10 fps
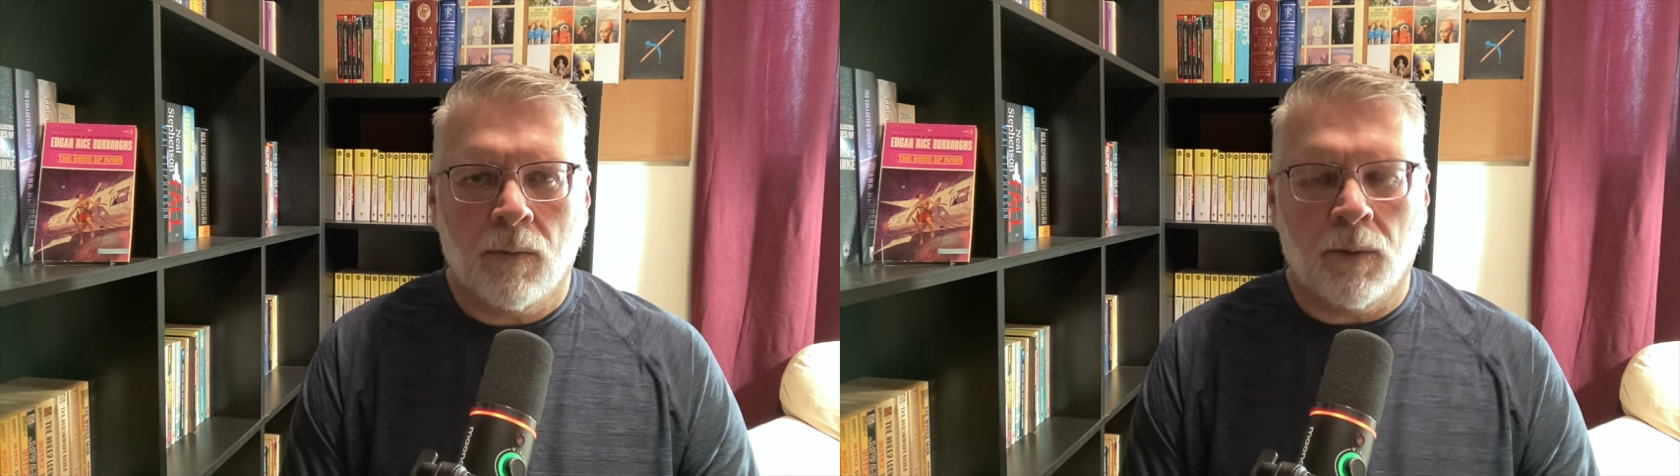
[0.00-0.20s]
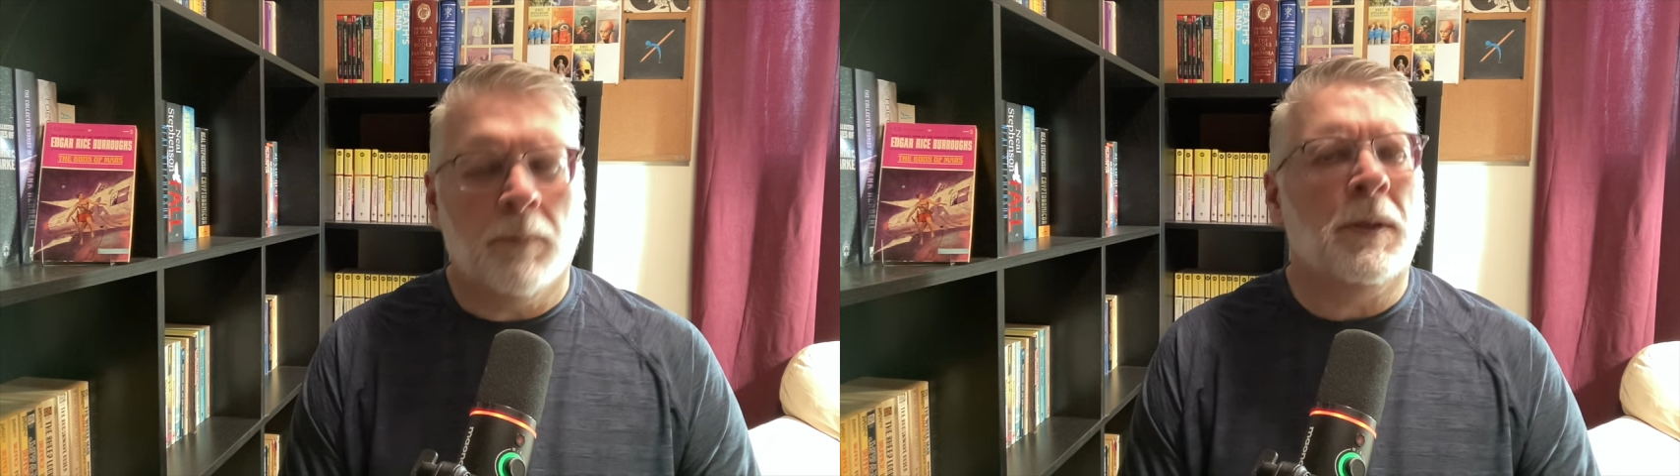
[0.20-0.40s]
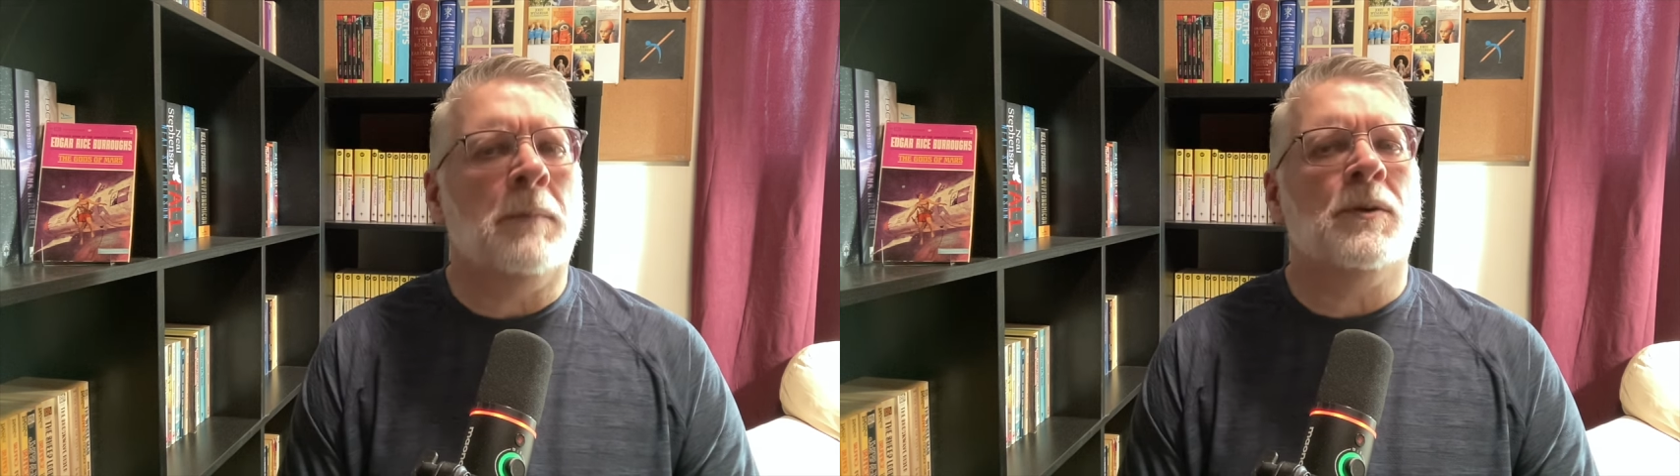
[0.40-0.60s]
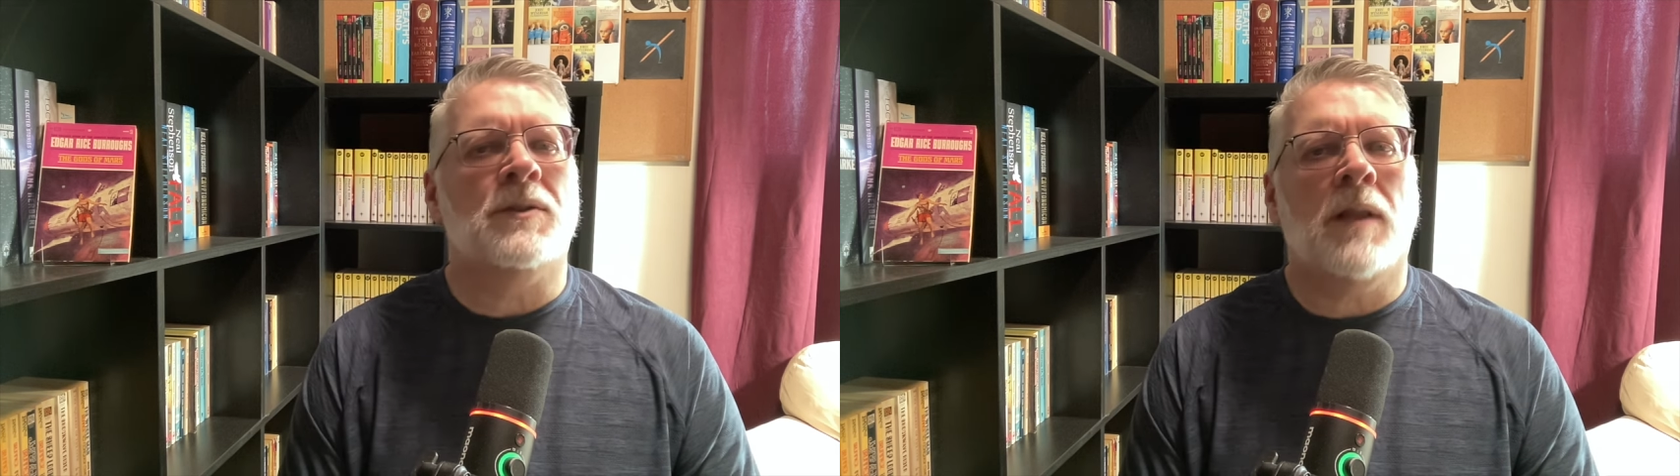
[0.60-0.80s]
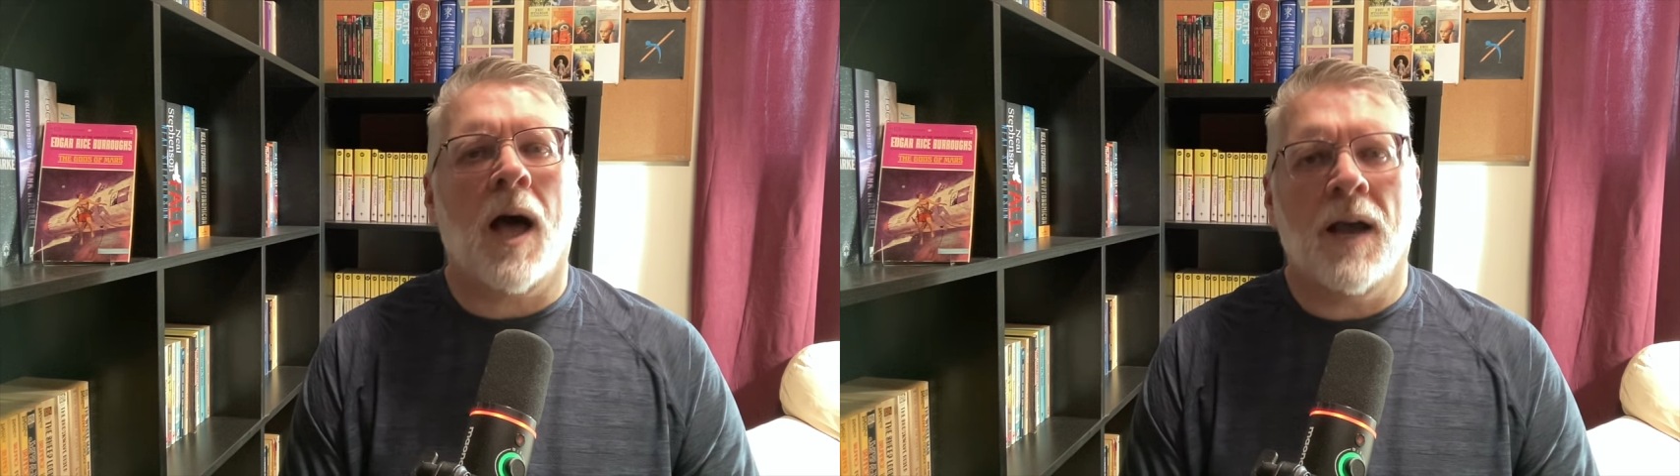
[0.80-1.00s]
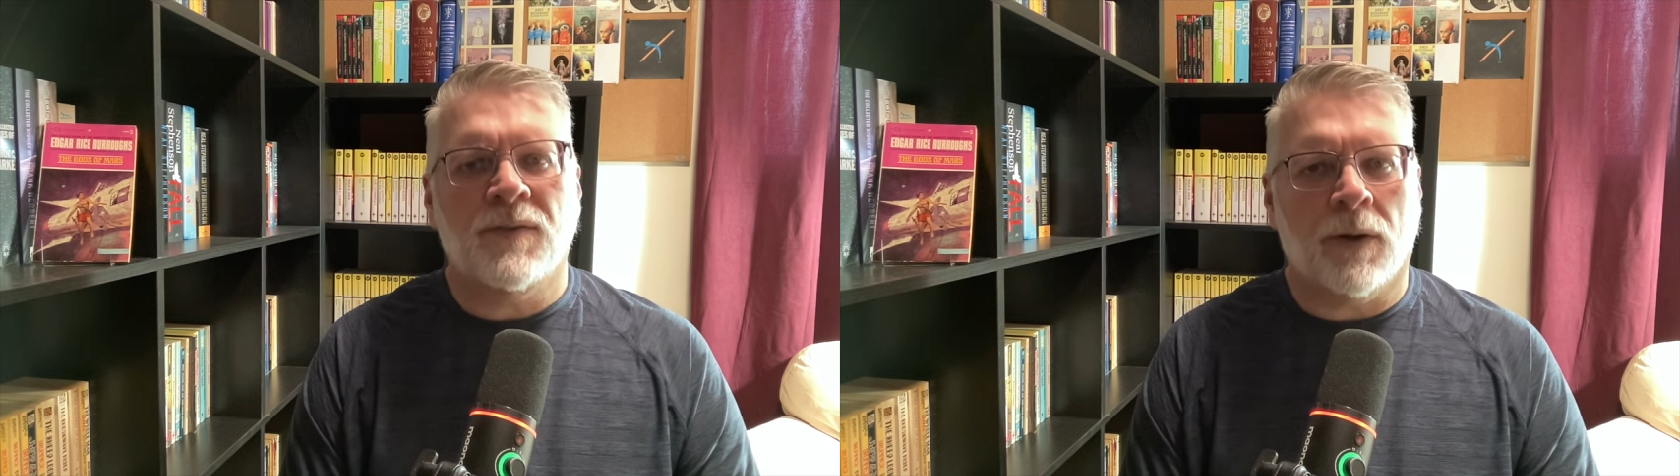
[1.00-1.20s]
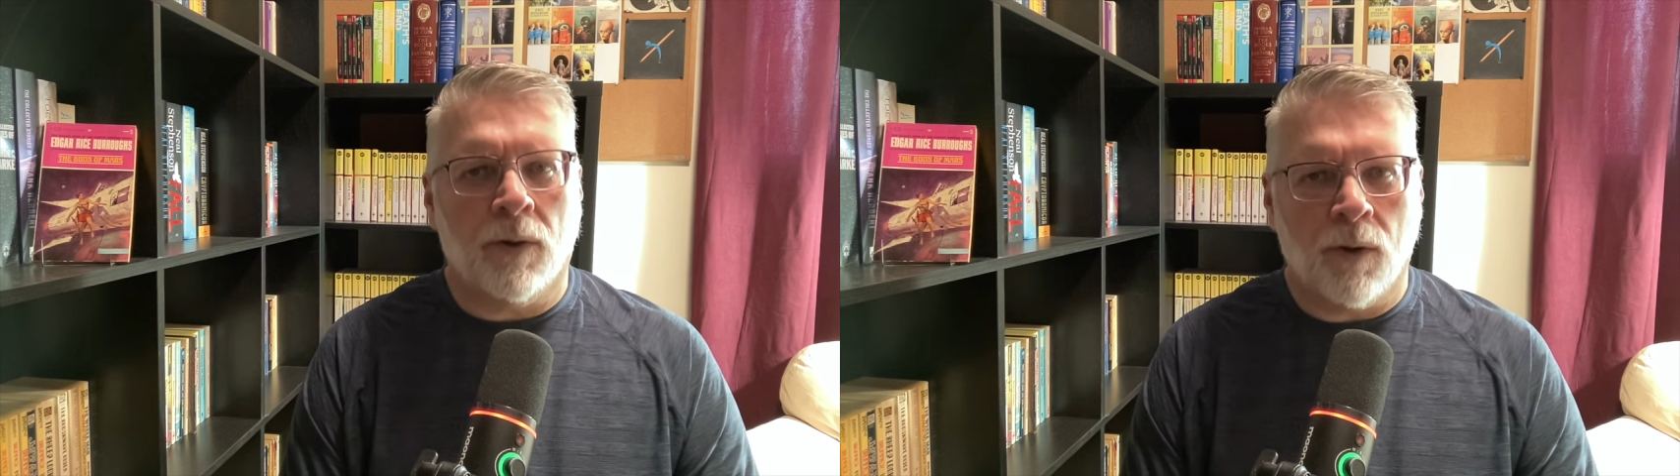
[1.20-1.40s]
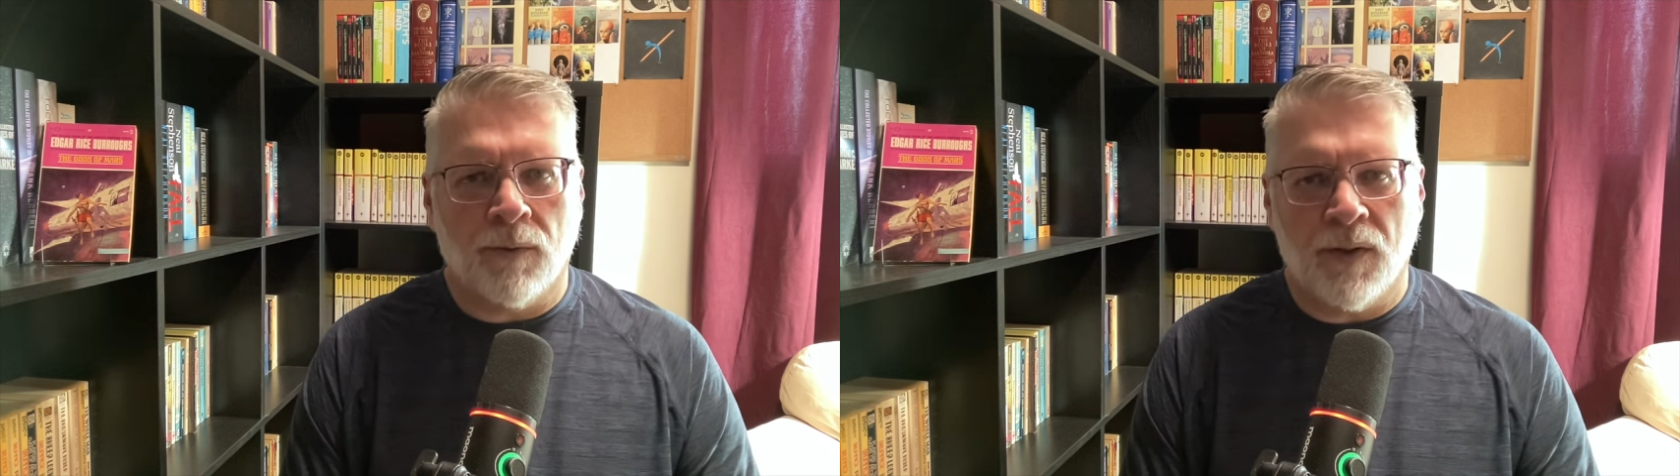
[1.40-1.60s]
When people's lives are
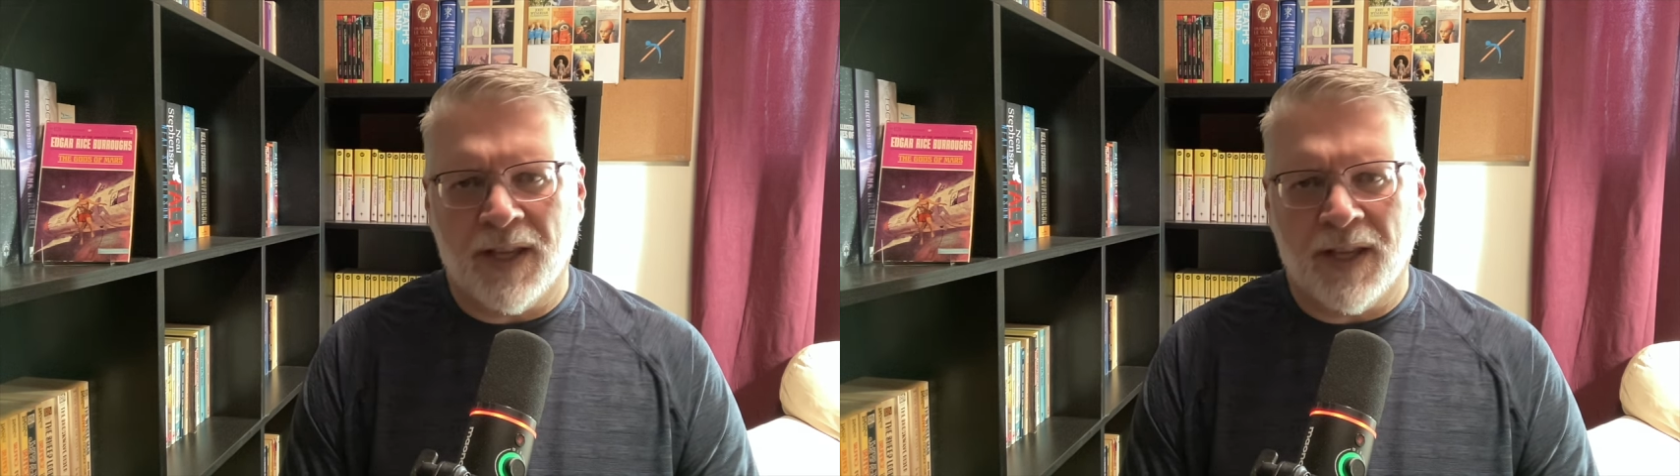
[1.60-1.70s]
over,